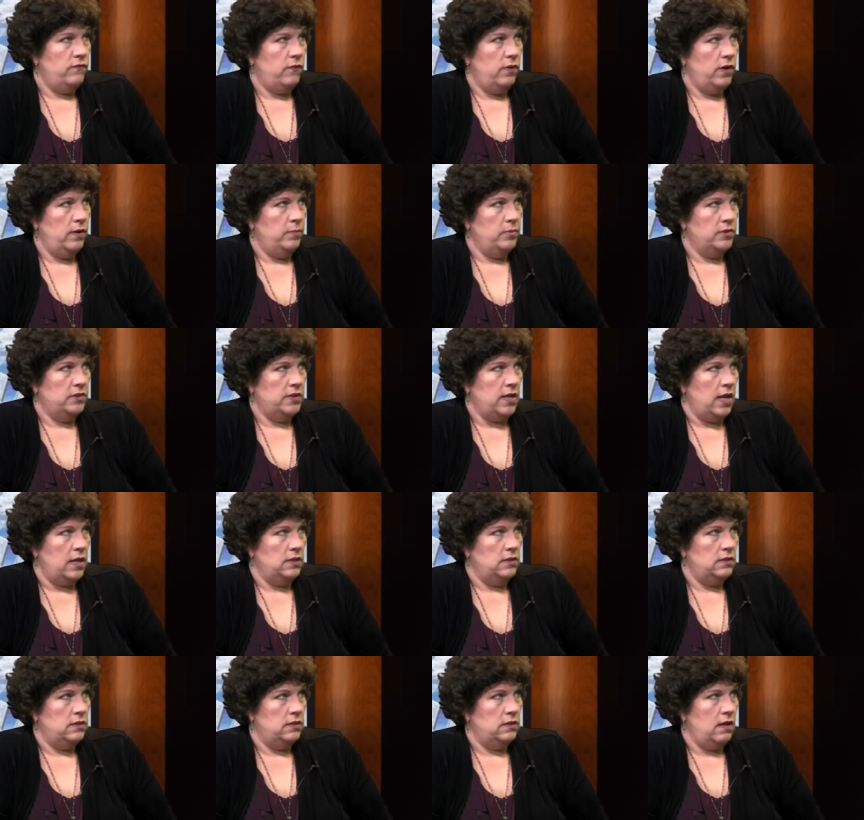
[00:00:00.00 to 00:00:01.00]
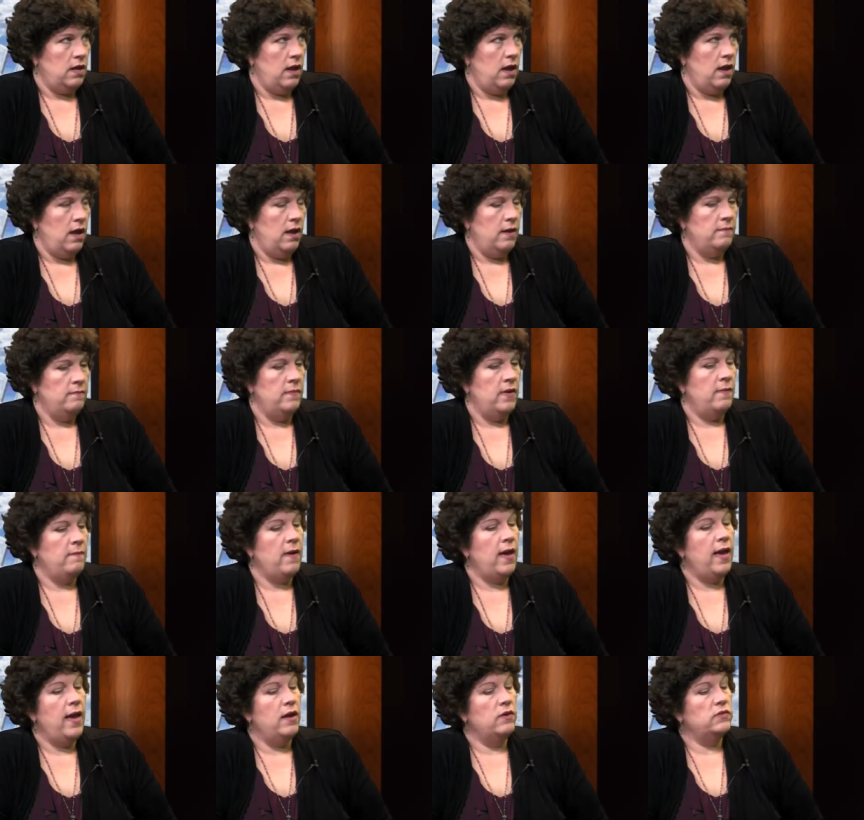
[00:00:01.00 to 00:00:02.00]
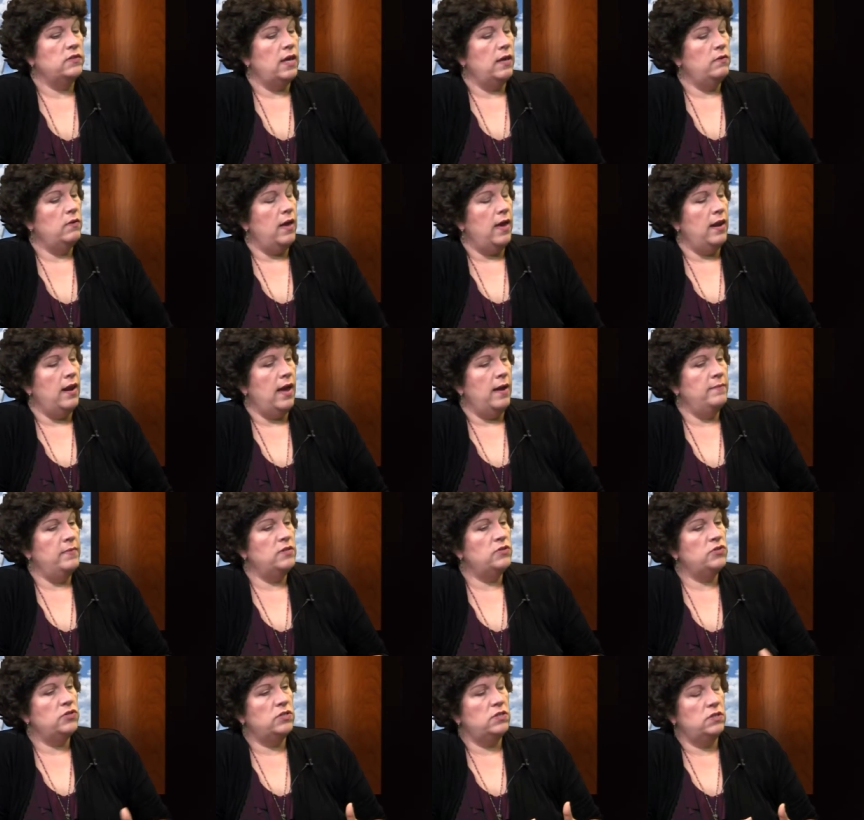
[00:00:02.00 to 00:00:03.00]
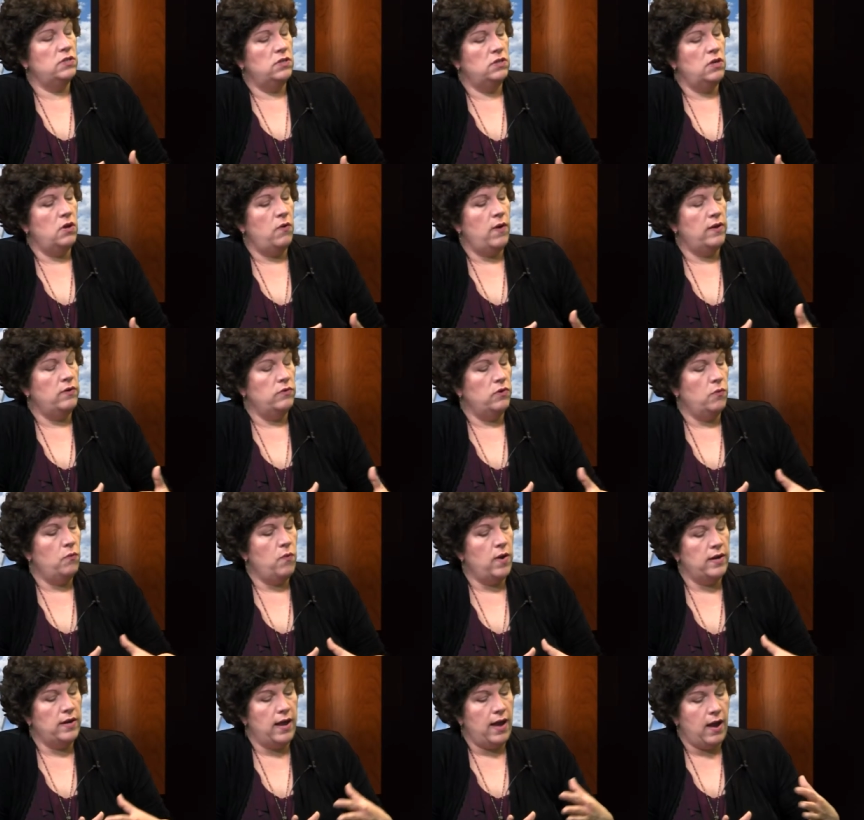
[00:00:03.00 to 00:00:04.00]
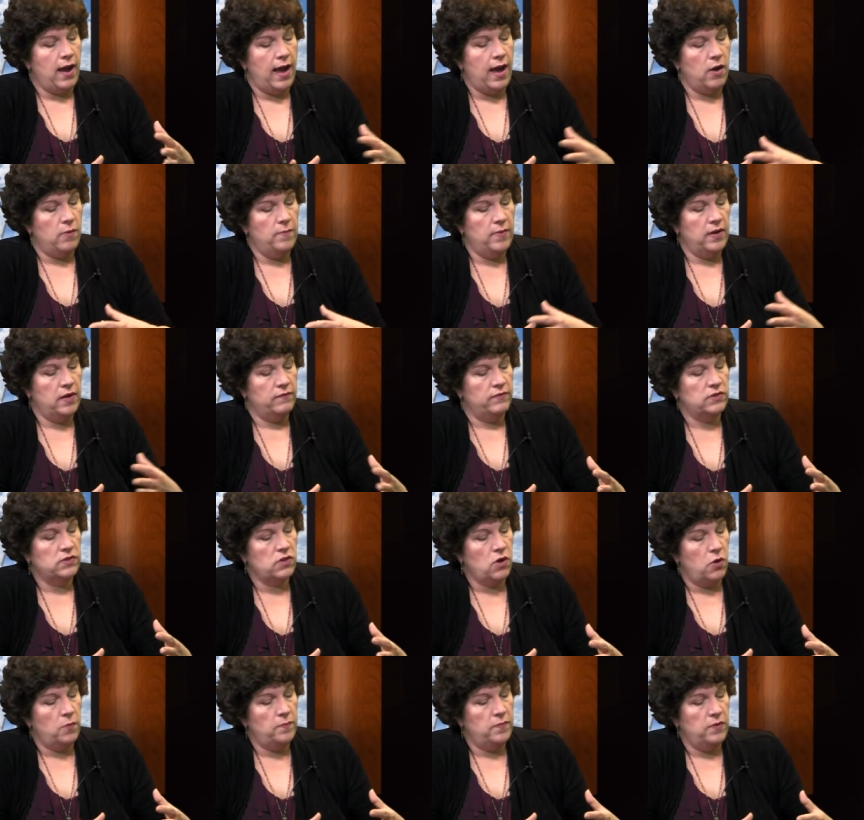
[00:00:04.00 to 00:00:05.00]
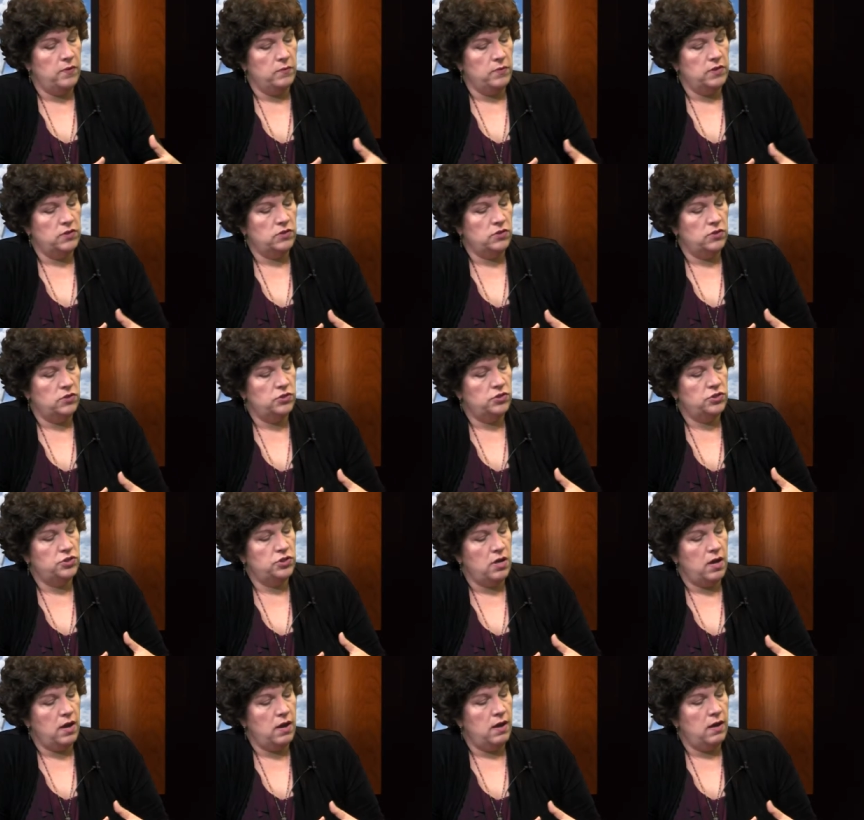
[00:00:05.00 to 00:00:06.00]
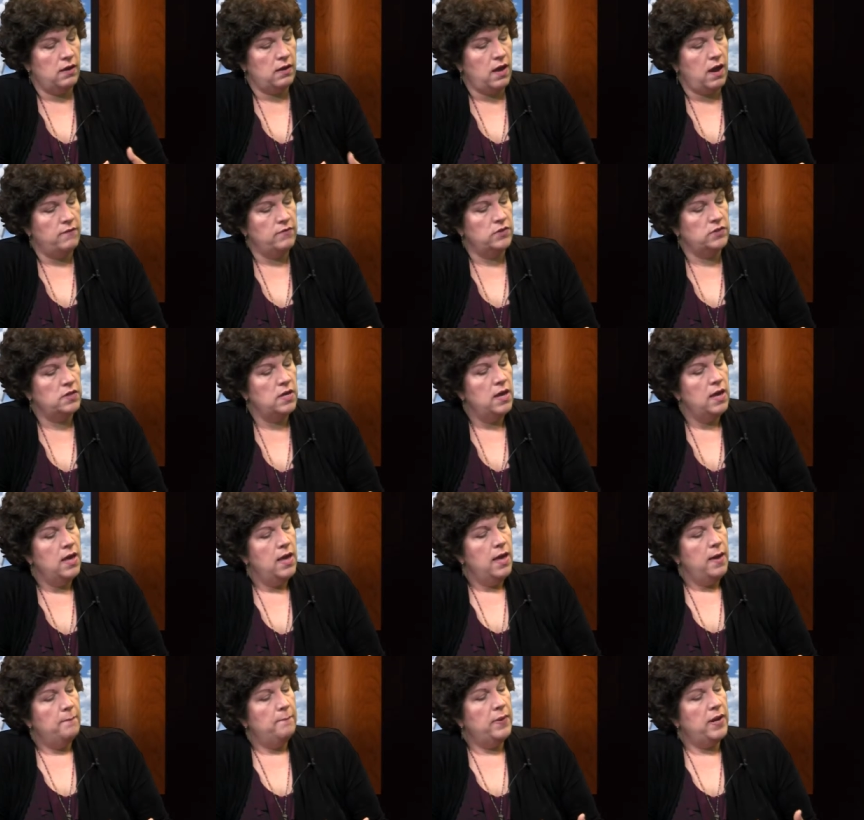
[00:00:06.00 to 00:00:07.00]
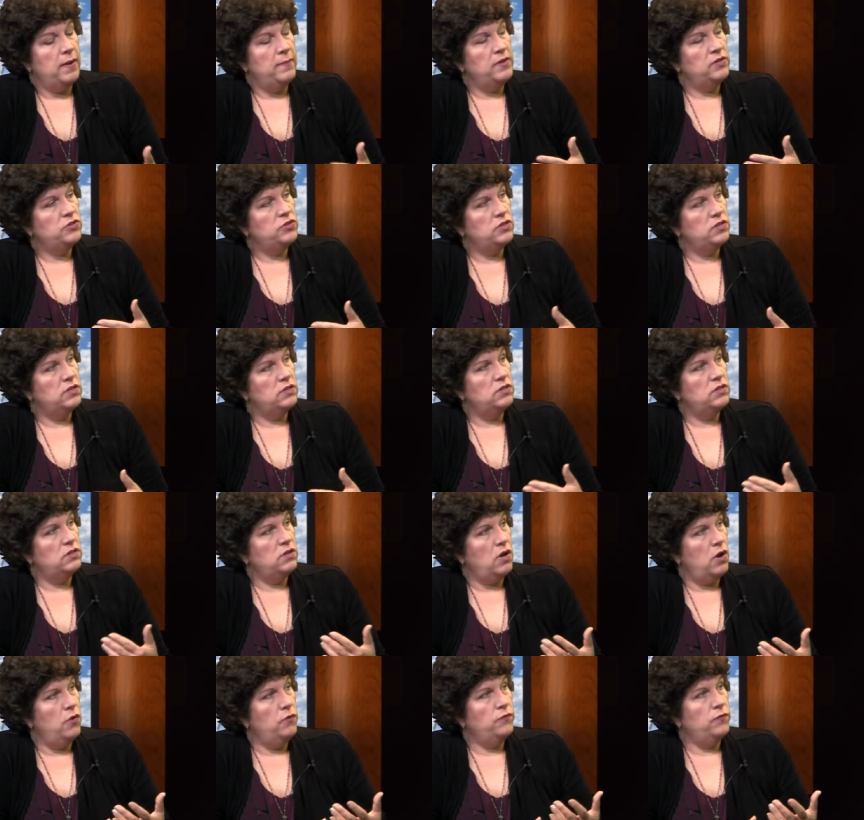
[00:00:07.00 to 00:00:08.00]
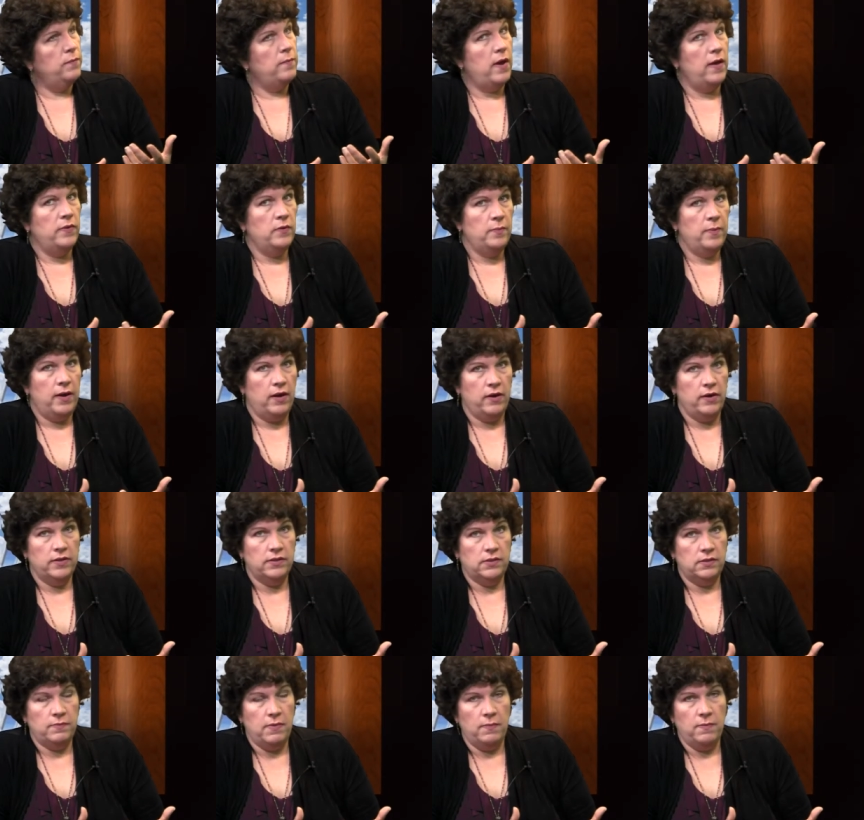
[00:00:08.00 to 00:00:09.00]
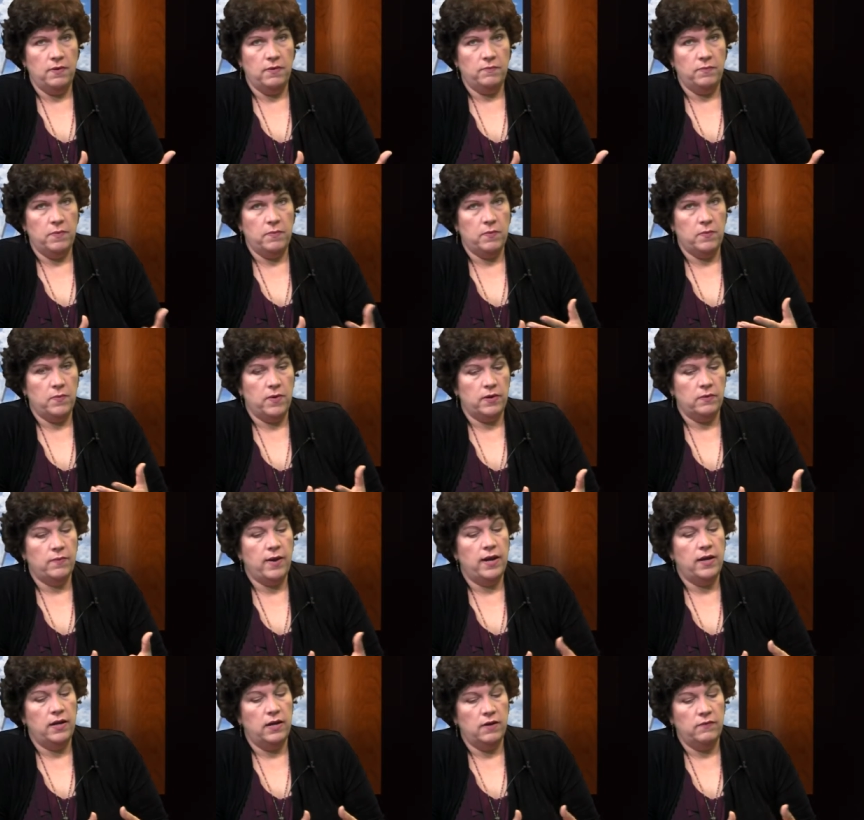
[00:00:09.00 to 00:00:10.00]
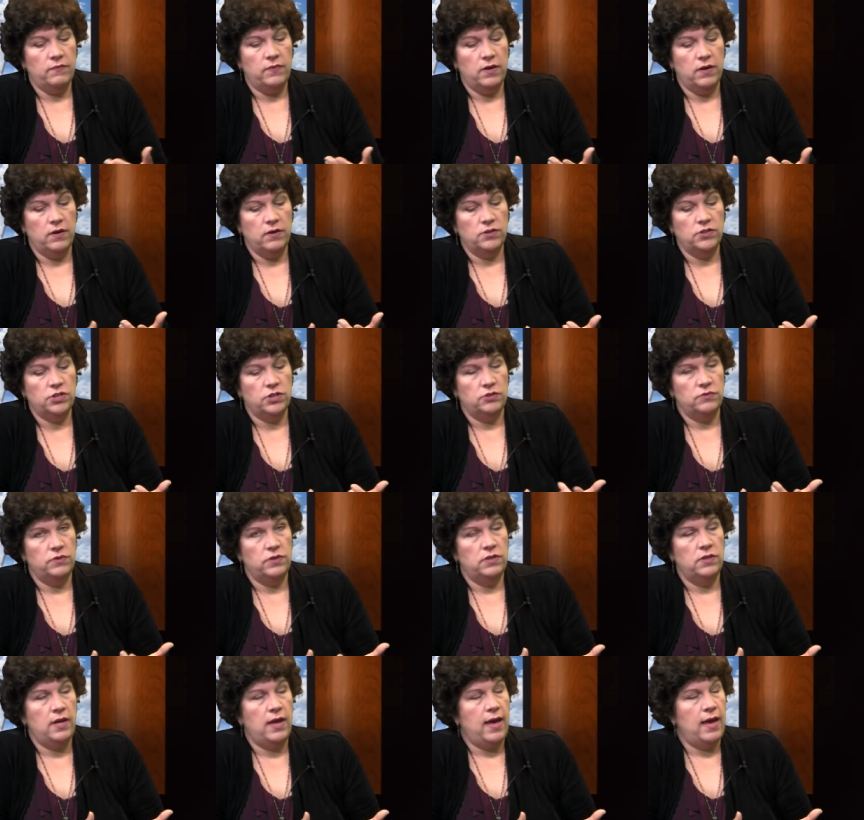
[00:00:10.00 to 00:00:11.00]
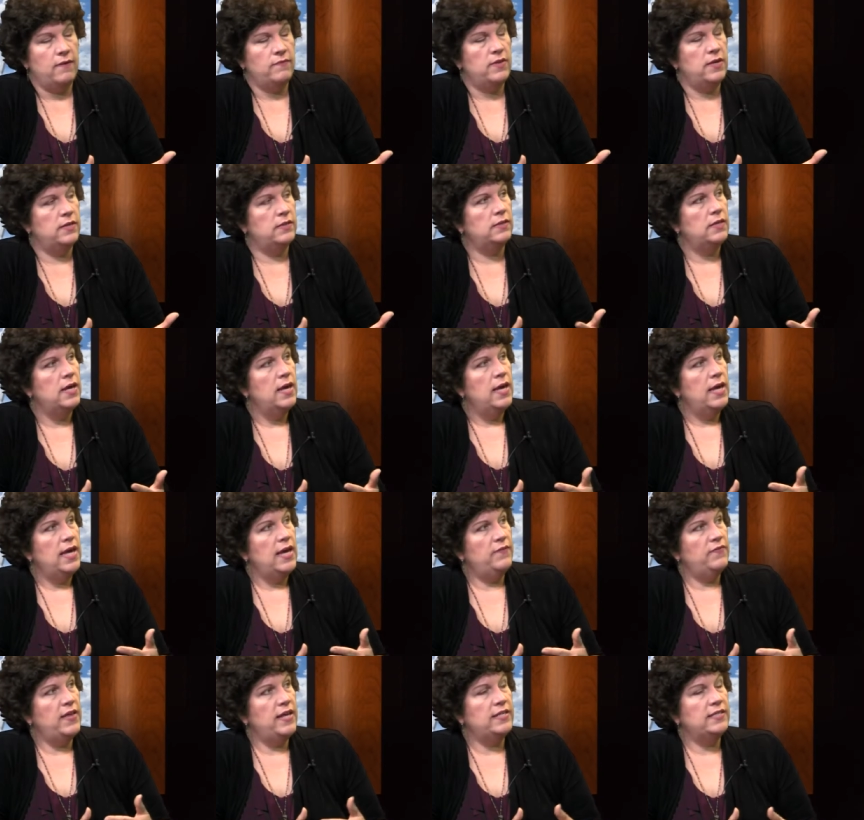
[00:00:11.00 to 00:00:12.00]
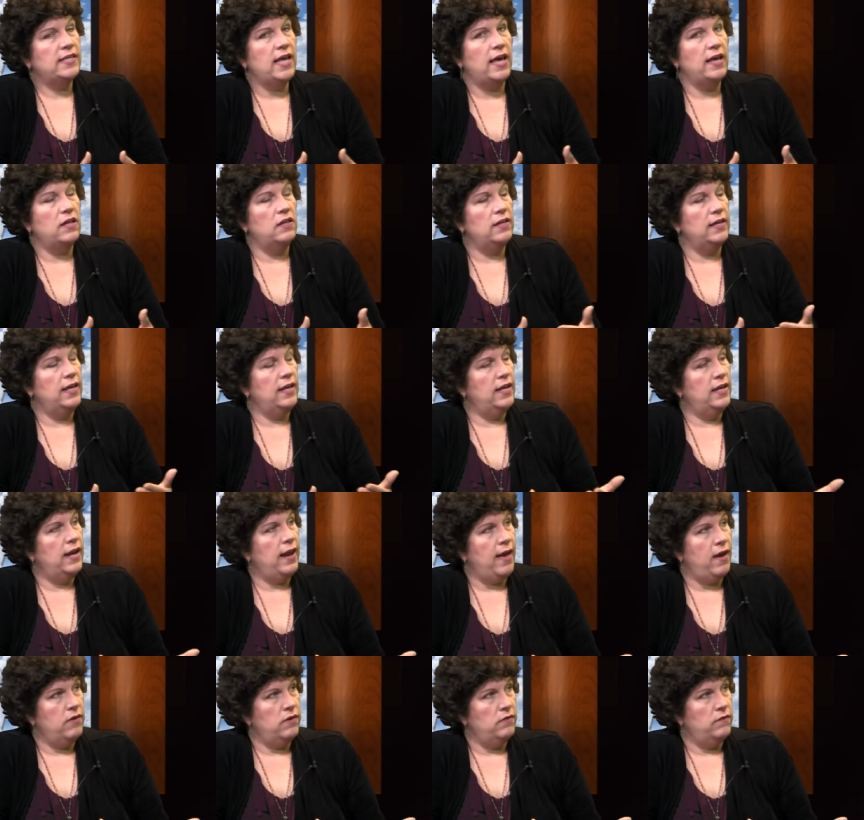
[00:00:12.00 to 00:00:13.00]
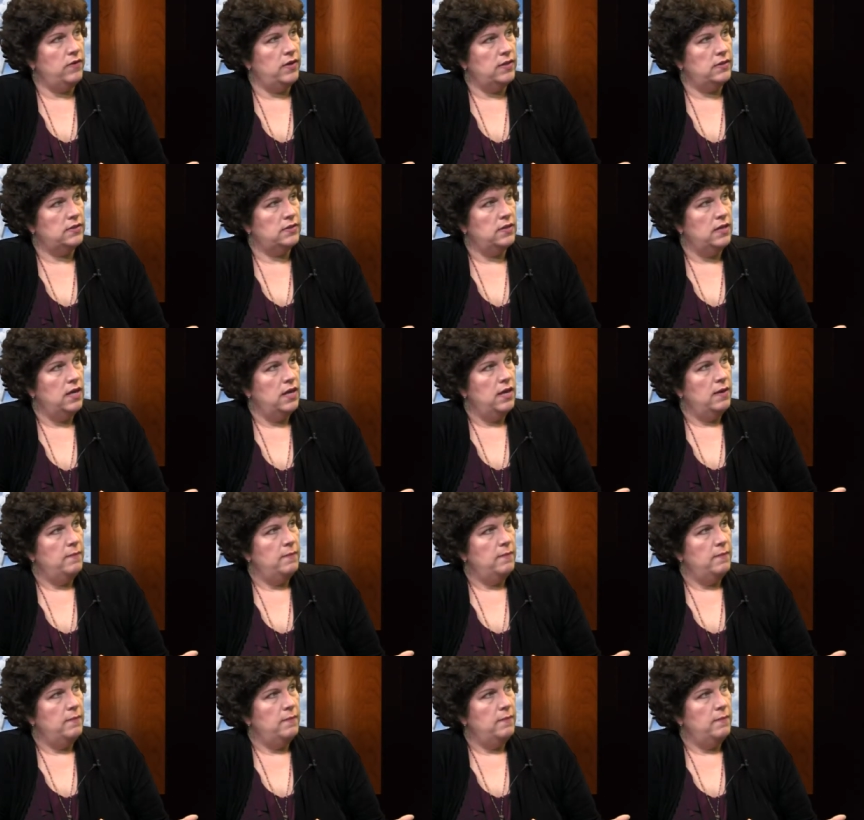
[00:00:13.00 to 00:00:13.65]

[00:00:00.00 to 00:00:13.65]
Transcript: the 40% mm-hmm. percent um, in my house. And, and I'm interested to know, I don't know what how big of a scope the research uh, covers, but I'm interested to know from other parents, and maybe if people want to write in if their children have this, if they cycle in and out of it.